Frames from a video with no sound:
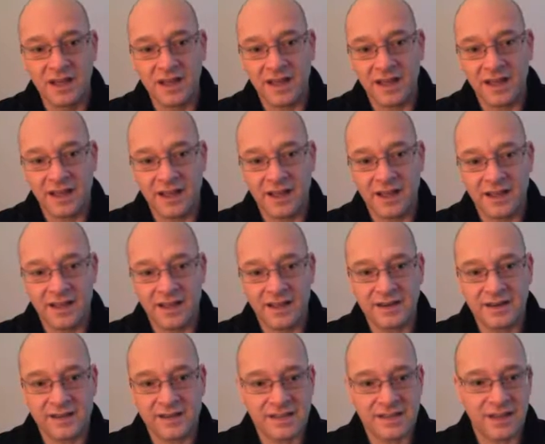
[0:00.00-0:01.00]

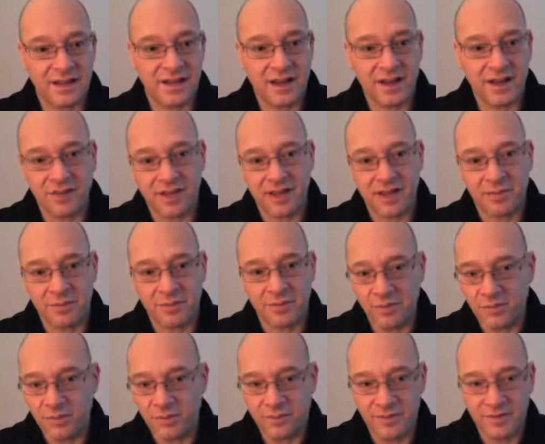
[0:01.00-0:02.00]
and there's other
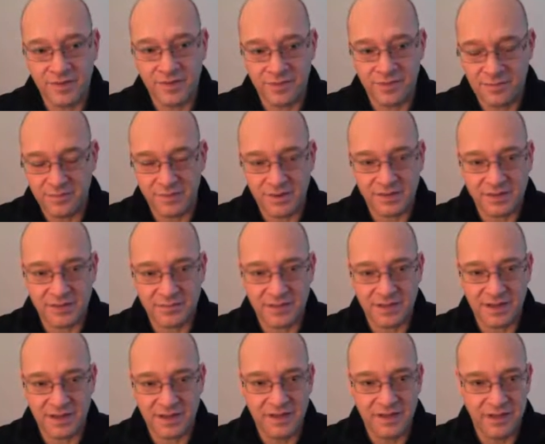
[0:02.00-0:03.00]
capital that
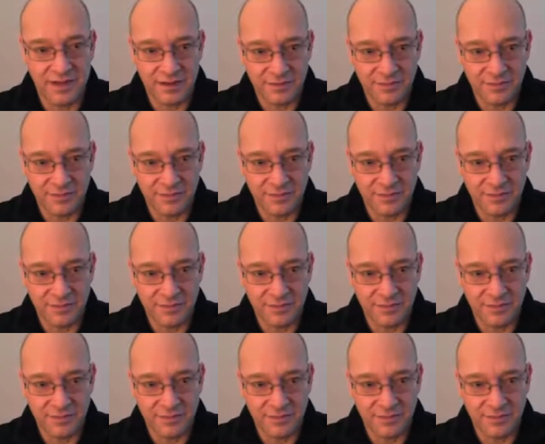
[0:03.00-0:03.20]
possibly